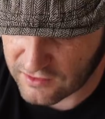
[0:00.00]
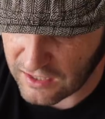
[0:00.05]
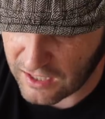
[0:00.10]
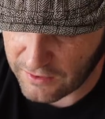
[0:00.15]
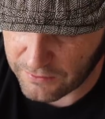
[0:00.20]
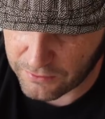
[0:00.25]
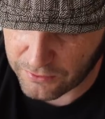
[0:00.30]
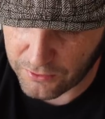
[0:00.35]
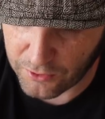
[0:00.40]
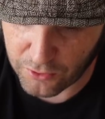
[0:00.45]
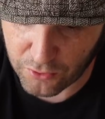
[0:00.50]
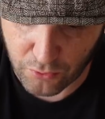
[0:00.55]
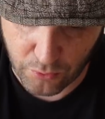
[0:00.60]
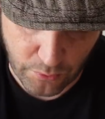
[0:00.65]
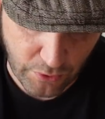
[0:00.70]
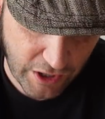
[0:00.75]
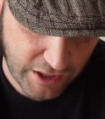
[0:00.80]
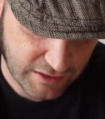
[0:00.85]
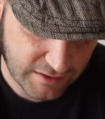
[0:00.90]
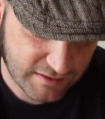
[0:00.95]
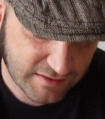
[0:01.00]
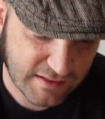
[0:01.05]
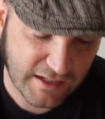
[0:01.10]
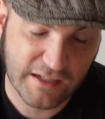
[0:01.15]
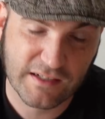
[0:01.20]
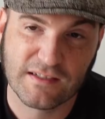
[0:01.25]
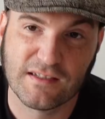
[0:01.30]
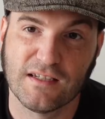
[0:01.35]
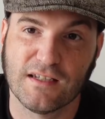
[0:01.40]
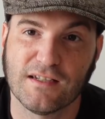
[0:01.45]
not the greatest
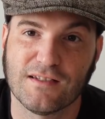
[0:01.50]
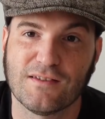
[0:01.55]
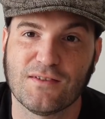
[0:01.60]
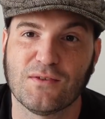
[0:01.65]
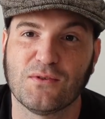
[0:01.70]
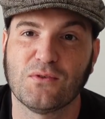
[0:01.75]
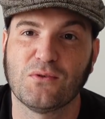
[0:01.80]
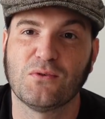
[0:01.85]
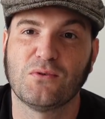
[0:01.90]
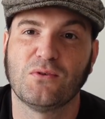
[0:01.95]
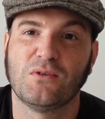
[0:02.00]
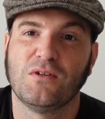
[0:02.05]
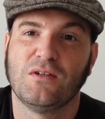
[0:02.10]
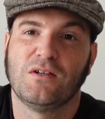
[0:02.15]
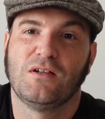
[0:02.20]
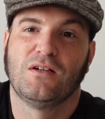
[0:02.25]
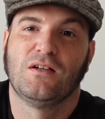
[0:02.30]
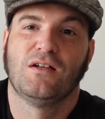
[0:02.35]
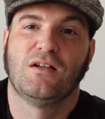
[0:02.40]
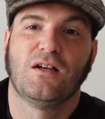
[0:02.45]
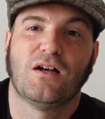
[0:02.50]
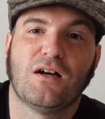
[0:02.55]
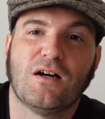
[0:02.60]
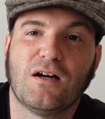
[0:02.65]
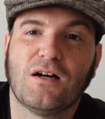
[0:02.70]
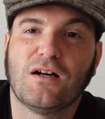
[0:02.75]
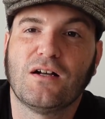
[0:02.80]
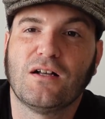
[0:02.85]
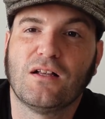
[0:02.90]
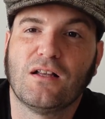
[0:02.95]
idea to
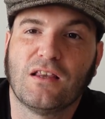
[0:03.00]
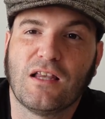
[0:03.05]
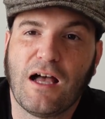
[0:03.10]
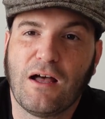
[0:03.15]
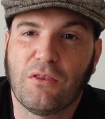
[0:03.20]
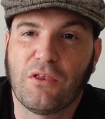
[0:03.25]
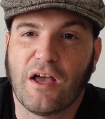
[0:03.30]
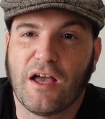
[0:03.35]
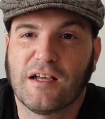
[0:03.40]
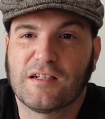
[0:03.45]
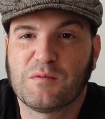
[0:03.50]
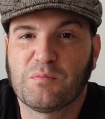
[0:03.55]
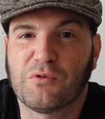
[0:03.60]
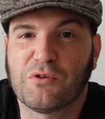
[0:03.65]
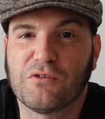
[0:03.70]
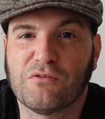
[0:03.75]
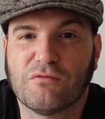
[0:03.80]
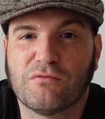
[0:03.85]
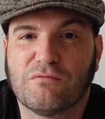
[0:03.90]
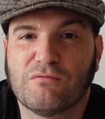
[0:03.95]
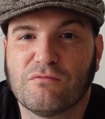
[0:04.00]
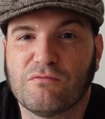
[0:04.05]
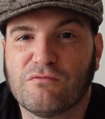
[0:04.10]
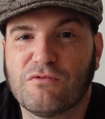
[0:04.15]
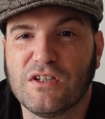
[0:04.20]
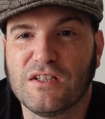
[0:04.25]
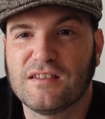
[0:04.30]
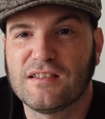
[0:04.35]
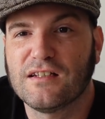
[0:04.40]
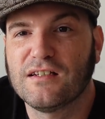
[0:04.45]
allow the expert
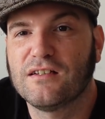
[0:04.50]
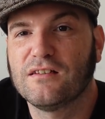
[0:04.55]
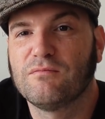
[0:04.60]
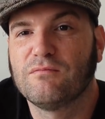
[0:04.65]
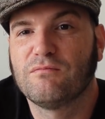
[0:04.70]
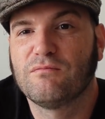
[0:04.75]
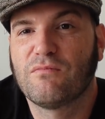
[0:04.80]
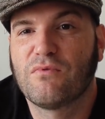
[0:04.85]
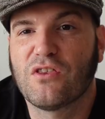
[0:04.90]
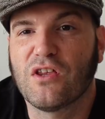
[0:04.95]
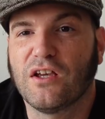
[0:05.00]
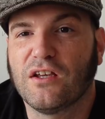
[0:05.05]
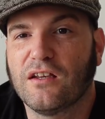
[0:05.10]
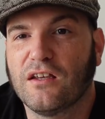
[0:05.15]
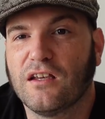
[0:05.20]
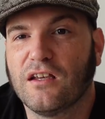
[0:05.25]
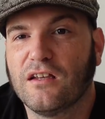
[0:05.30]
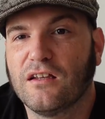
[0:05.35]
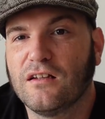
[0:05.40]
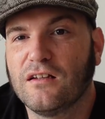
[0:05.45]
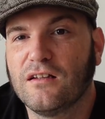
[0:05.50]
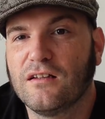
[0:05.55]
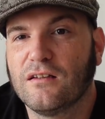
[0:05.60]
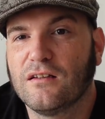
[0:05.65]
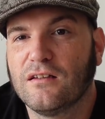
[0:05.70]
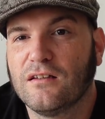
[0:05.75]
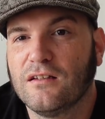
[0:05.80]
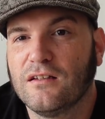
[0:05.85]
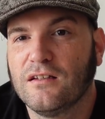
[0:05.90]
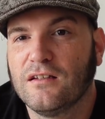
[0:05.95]
visa thing in.
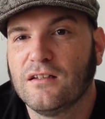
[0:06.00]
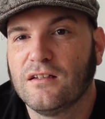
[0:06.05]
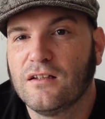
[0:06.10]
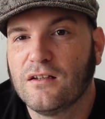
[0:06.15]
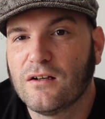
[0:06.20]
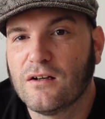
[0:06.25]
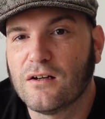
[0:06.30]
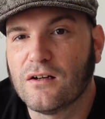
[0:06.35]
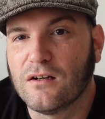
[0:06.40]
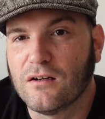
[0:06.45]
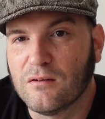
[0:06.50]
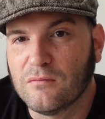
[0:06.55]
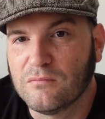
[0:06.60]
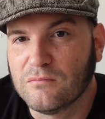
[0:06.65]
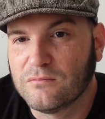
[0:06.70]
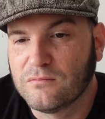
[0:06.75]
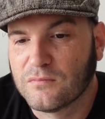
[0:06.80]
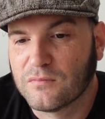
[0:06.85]
I